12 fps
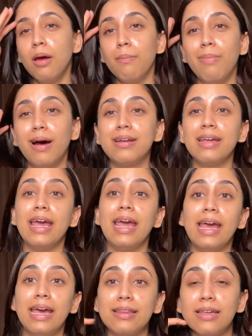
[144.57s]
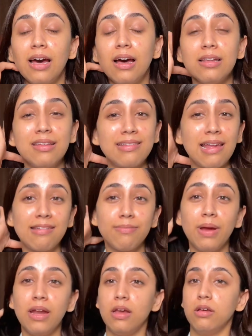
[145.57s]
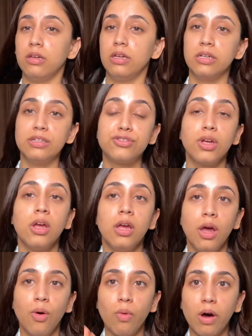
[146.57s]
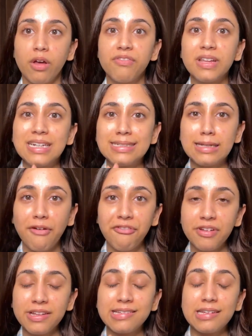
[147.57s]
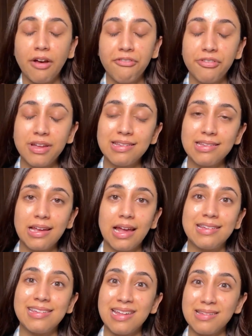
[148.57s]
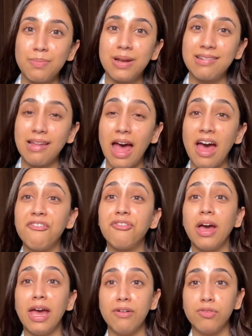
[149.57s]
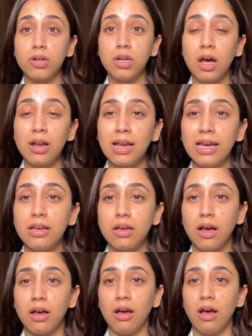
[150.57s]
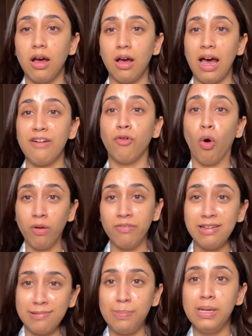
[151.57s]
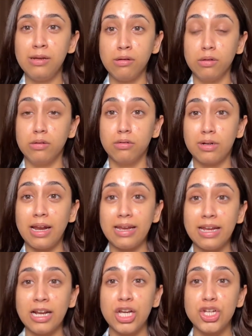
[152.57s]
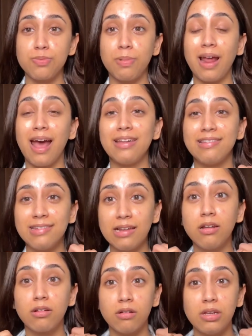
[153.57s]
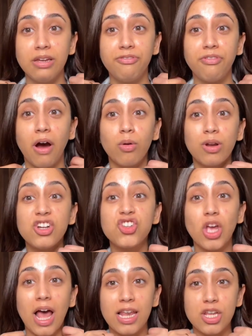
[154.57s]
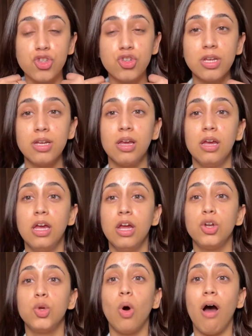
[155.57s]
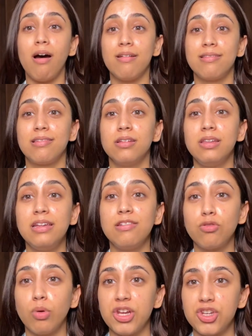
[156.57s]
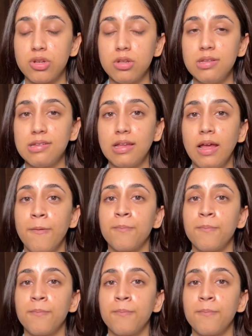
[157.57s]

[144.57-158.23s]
But Etihad assessment is one of the toughest assessments I have ever done. Like, I've always been good at English, but I still really found it challenging to answer these questions.